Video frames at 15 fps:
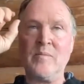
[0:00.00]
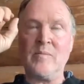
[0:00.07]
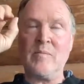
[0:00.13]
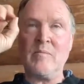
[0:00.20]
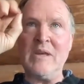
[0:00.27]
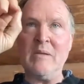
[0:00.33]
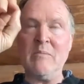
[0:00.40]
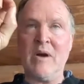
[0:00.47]

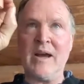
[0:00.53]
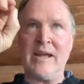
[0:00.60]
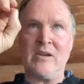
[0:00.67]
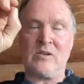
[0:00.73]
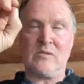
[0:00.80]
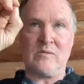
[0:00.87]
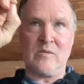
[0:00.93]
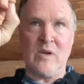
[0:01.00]
meet my
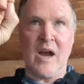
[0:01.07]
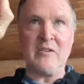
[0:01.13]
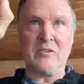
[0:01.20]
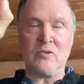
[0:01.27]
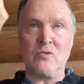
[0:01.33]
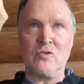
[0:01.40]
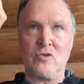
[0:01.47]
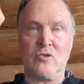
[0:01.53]
high
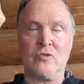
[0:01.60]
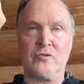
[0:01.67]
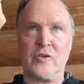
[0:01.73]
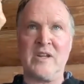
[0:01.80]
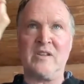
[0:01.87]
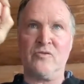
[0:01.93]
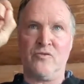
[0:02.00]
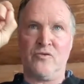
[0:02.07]
school
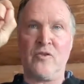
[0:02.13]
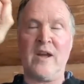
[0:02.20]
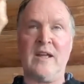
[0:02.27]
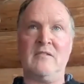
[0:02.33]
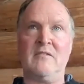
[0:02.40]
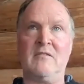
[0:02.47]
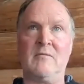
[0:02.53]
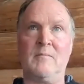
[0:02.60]
girlfriend's
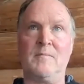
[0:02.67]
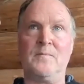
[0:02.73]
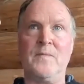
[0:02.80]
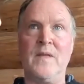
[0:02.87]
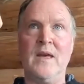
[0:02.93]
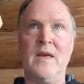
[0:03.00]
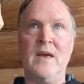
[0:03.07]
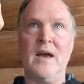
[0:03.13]
friends,
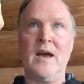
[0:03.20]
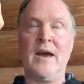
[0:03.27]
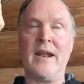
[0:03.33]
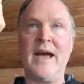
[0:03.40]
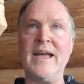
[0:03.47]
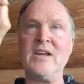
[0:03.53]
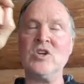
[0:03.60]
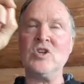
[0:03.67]
and
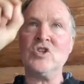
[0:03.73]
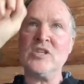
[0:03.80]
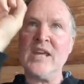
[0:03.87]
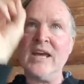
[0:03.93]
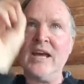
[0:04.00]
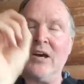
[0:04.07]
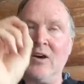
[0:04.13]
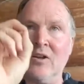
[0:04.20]
I could
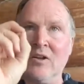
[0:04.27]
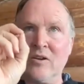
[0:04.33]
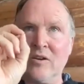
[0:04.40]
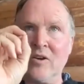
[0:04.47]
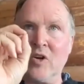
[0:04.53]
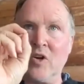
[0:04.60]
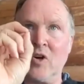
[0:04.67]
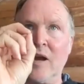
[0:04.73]
tell
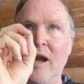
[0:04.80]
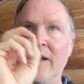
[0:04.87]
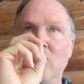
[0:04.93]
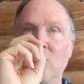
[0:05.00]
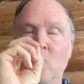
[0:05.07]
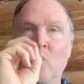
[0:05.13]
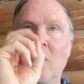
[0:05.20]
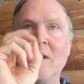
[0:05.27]
her
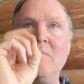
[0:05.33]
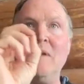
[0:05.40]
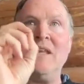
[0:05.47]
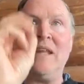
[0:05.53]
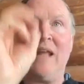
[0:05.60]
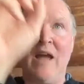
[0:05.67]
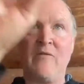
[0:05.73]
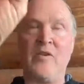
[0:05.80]
under one
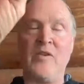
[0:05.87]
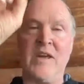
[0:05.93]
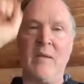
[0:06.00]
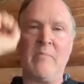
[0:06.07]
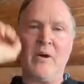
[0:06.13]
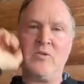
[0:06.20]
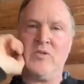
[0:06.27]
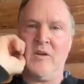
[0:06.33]
meeting everything
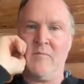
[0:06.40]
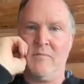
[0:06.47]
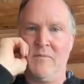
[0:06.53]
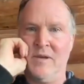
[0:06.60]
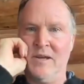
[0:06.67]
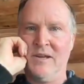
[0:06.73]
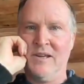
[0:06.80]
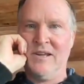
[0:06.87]
about them,
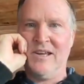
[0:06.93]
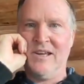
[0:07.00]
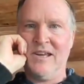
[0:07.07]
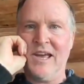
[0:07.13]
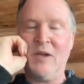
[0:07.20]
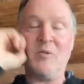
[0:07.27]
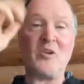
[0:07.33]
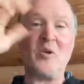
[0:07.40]

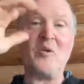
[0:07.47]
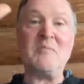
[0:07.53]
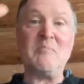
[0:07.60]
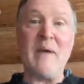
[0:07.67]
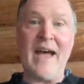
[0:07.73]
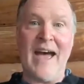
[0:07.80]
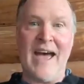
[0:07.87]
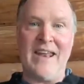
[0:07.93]
and it was always
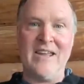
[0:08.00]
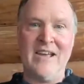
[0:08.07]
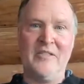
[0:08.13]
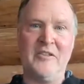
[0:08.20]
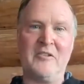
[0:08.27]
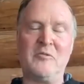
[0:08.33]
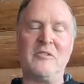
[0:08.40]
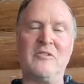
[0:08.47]
bad.
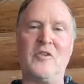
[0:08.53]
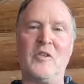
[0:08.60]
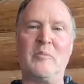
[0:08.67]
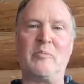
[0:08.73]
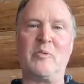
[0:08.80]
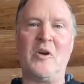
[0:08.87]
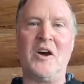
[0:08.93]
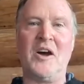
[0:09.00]
This one's full of
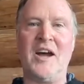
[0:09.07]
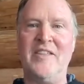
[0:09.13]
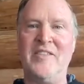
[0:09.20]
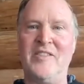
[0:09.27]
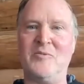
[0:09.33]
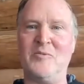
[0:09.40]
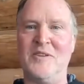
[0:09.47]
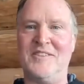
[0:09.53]
pride,
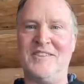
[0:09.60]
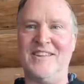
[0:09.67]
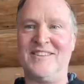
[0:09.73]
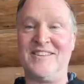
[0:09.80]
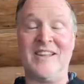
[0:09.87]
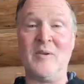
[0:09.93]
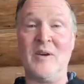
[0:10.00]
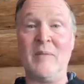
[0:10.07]
this one's this,
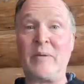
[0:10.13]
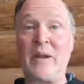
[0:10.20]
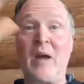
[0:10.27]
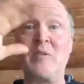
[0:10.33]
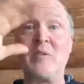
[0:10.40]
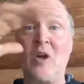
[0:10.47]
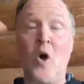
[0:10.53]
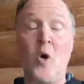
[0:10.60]
but I
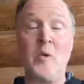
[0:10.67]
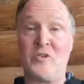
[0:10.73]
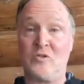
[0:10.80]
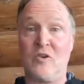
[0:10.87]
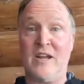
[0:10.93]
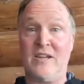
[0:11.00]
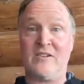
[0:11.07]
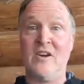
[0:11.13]
was always
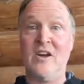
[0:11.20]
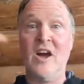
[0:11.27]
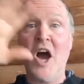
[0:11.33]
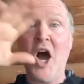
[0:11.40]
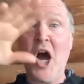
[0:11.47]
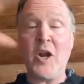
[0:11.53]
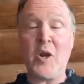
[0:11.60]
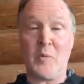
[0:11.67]
right,
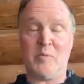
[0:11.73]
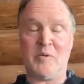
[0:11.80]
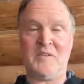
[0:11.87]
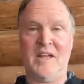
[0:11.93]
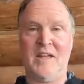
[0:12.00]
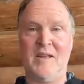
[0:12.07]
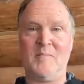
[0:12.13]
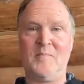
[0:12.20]
100%.